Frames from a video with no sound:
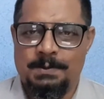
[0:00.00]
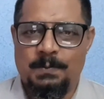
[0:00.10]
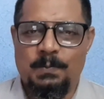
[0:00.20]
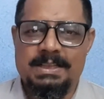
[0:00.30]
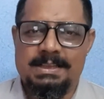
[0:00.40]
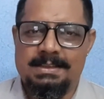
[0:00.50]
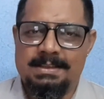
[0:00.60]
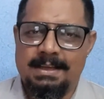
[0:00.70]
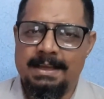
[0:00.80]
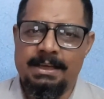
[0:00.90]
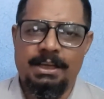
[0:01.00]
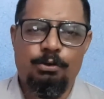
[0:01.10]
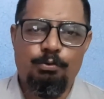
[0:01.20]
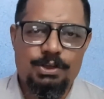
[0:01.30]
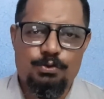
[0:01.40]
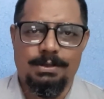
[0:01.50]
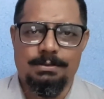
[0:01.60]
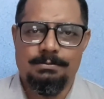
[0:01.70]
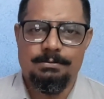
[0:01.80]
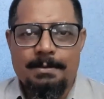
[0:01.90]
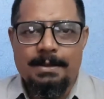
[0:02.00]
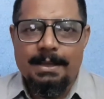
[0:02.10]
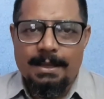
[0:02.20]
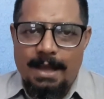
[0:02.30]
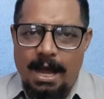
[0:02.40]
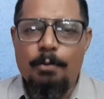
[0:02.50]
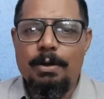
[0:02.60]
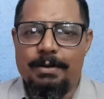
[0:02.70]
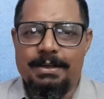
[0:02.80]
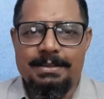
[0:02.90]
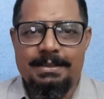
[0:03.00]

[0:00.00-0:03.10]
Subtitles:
with an individual. However,